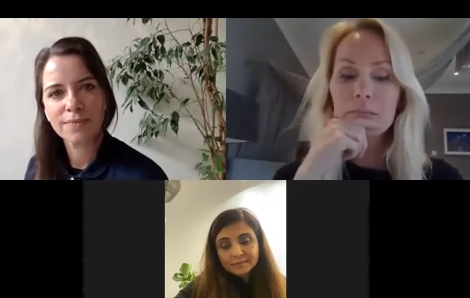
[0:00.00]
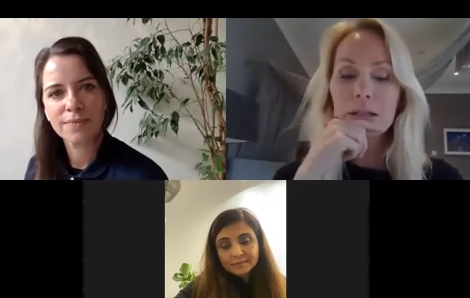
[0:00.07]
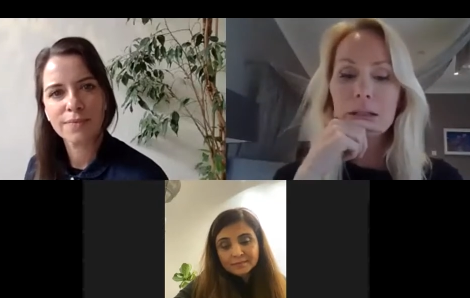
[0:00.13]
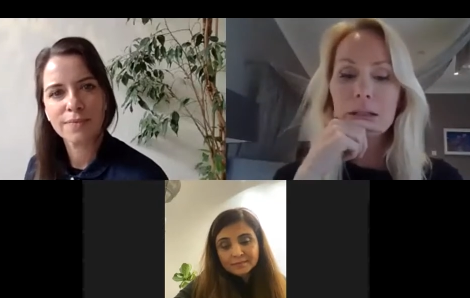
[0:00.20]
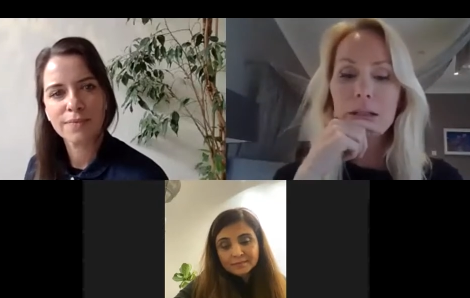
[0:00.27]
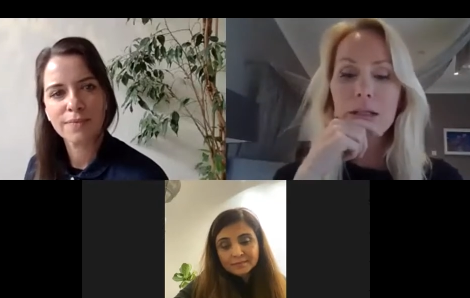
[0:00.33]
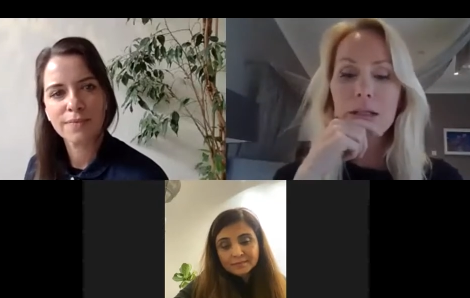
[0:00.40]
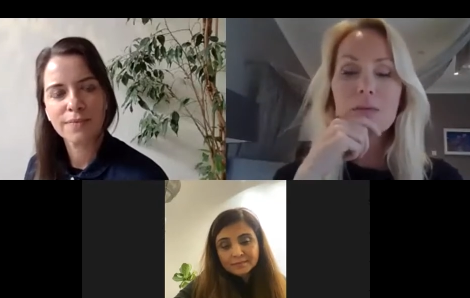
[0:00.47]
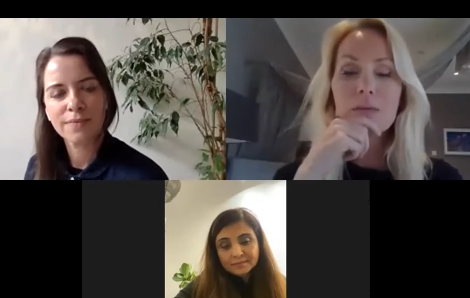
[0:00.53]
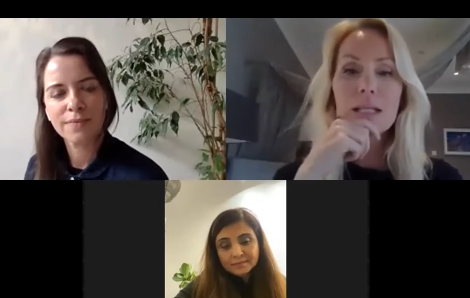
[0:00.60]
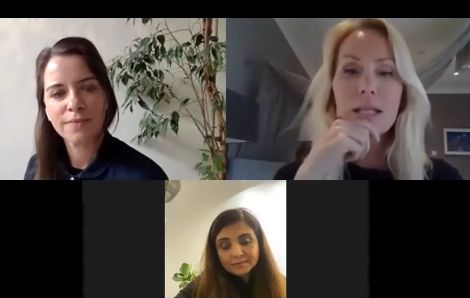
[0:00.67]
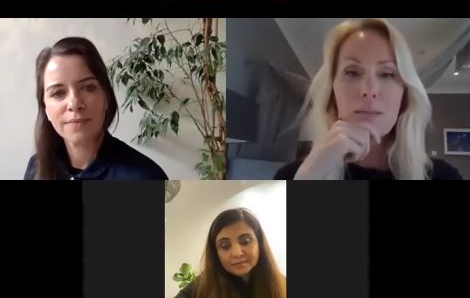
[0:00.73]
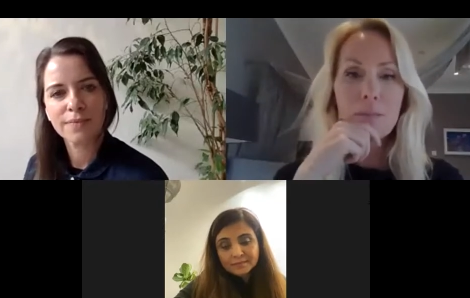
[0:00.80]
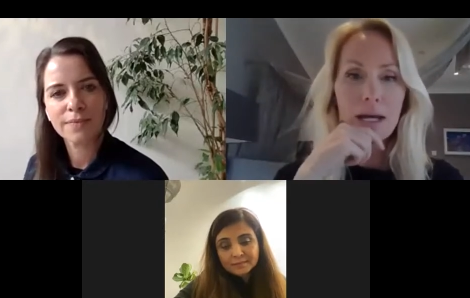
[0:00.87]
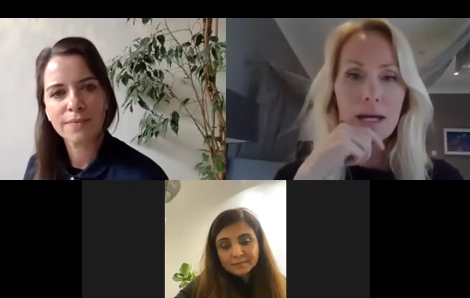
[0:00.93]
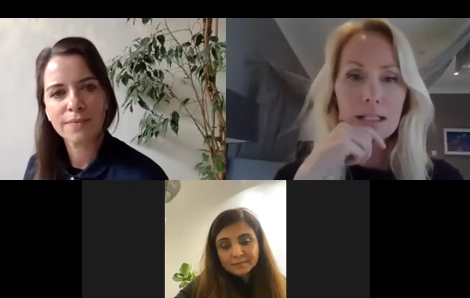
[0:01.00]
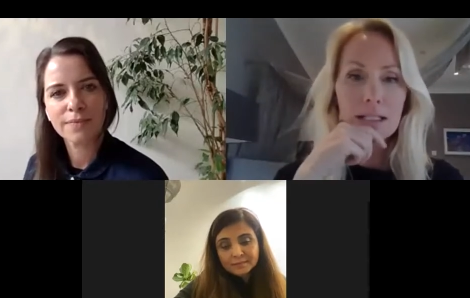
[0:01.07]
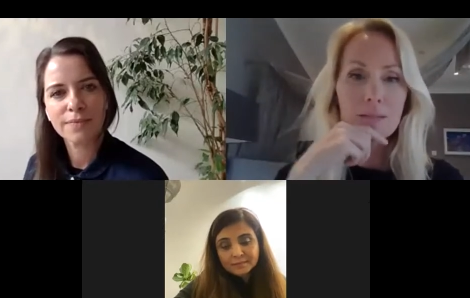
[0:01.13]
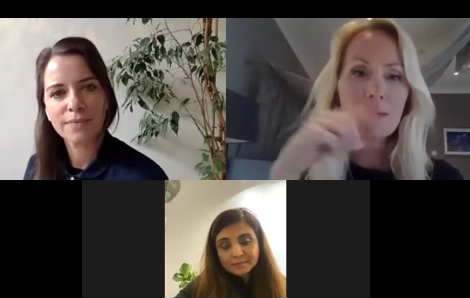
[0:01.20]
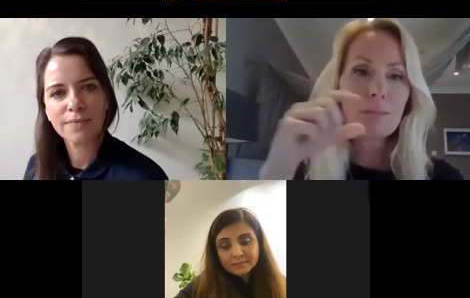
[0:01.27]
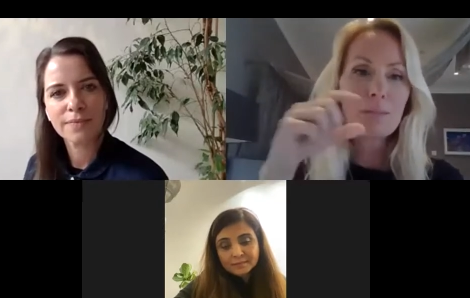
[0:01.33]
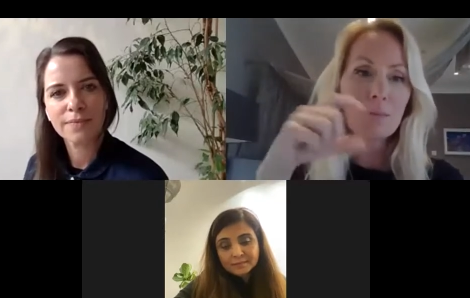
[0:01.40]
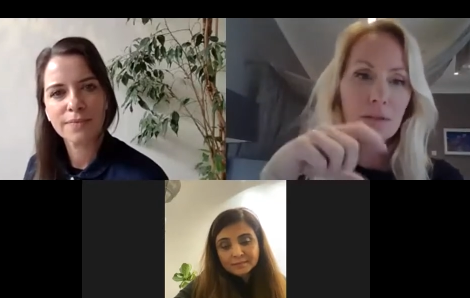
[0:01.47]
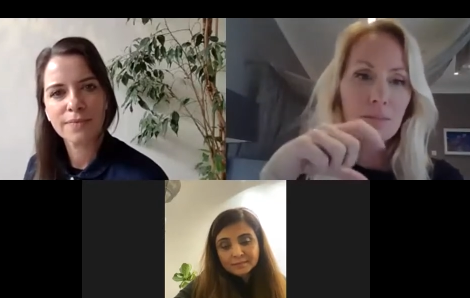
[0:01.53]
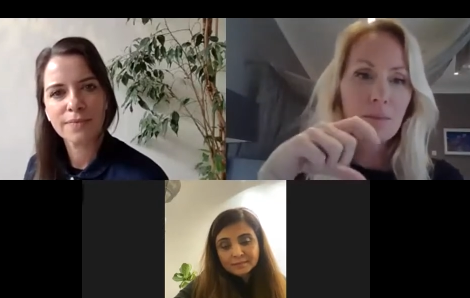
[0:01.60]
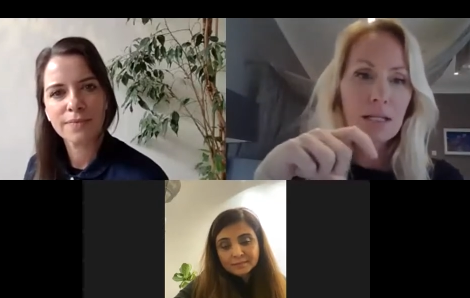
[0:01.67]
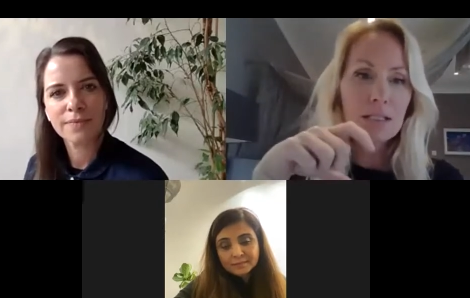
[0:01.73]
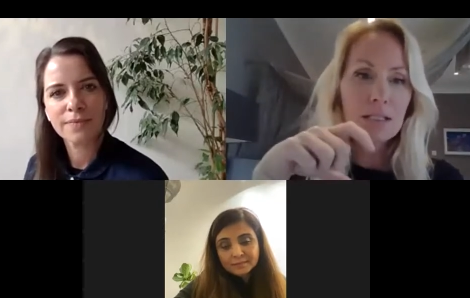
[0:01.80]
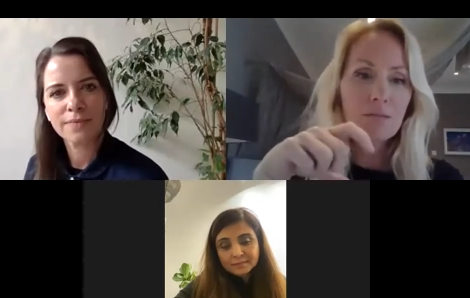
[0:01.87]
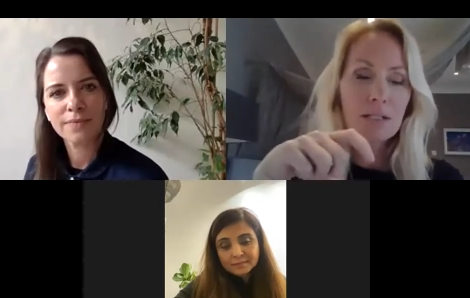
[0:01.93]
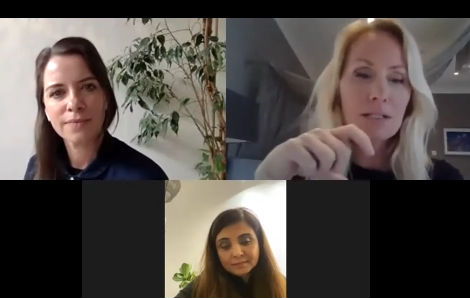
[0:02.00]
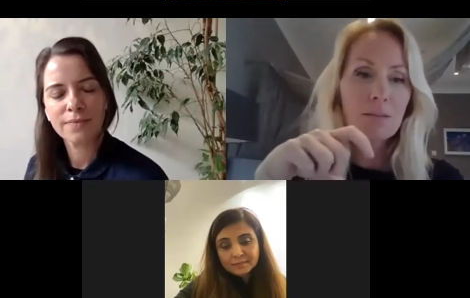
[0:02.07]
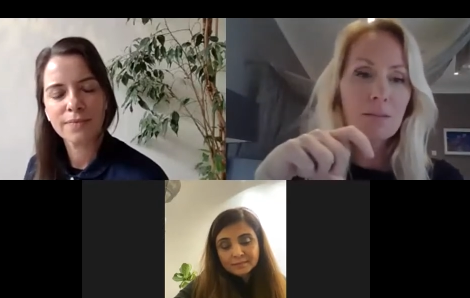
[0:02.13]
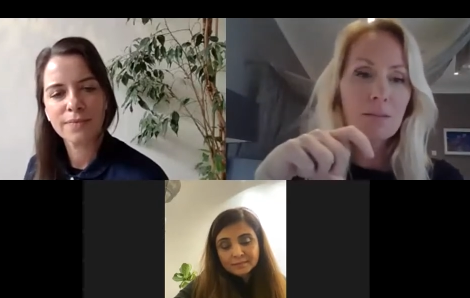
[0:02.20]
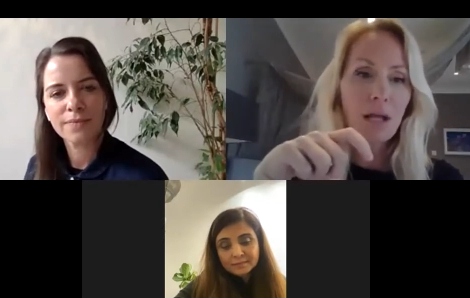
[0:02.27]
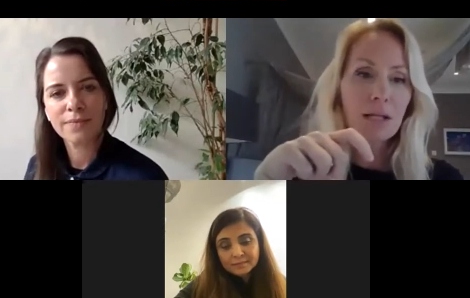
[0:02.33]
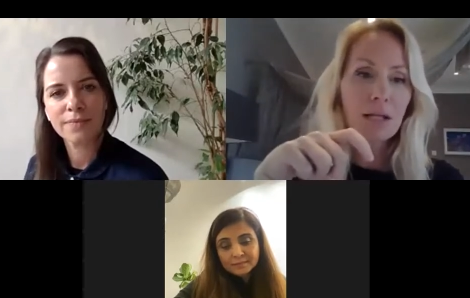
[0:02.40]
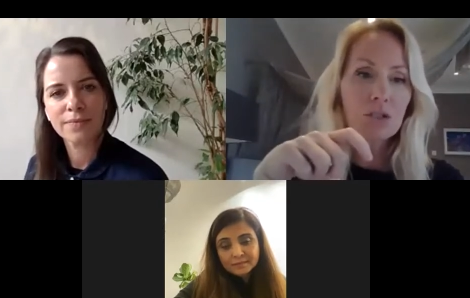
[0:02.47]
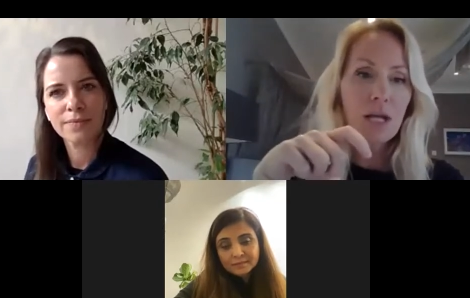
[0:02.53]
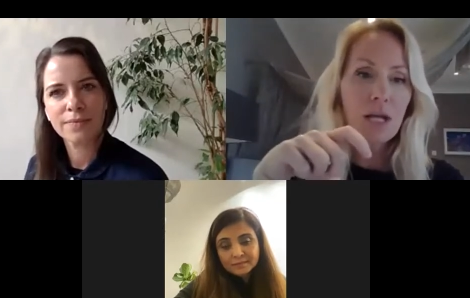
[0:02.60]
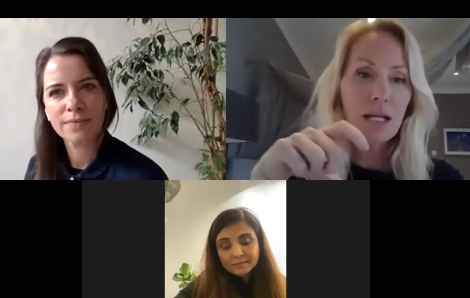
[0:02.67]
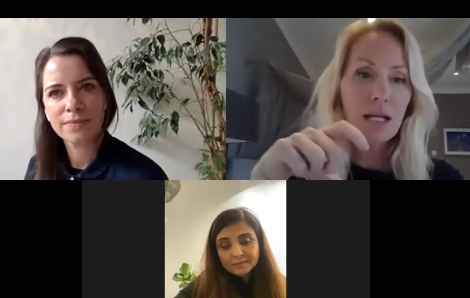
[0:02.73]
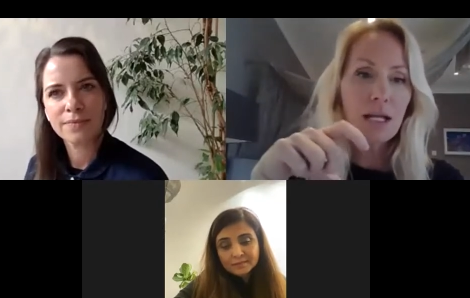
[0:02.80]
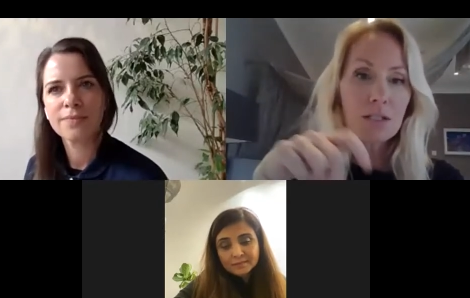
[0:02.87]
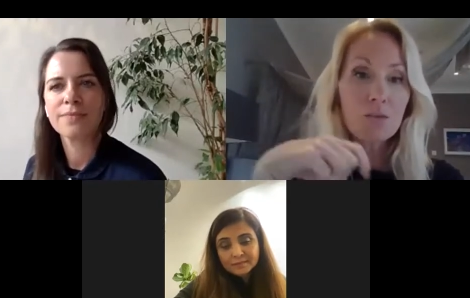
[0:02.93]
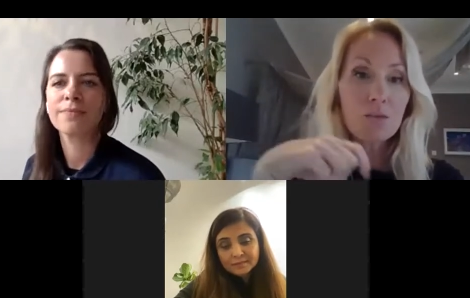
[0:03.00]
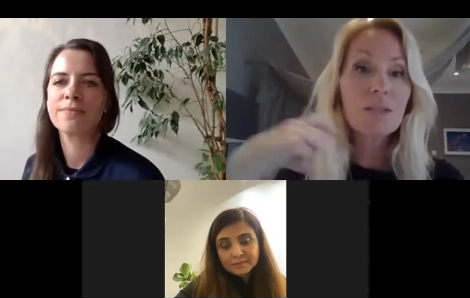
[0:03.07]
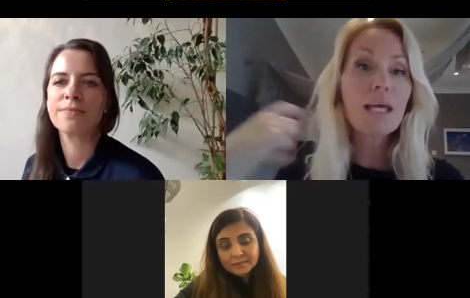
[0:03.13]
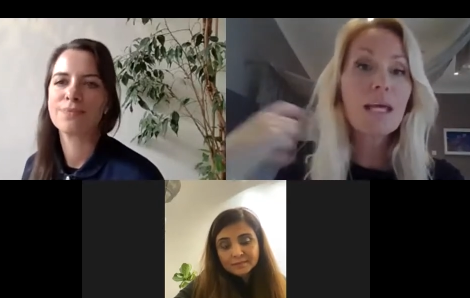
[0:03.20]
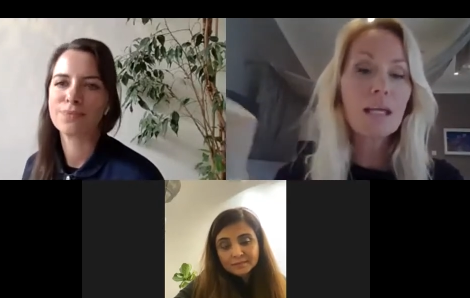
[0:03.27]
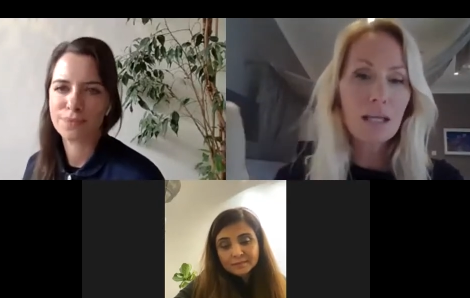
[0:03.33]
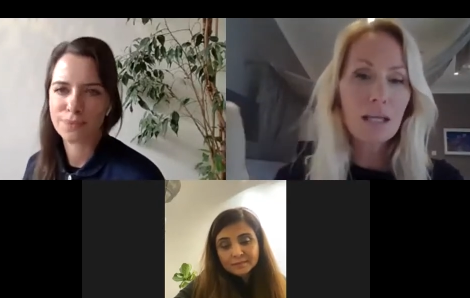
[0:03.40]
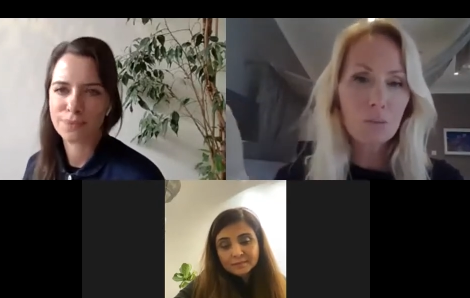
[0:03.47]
Speaker 1: giving that back to the people at the base of the supply chain so they can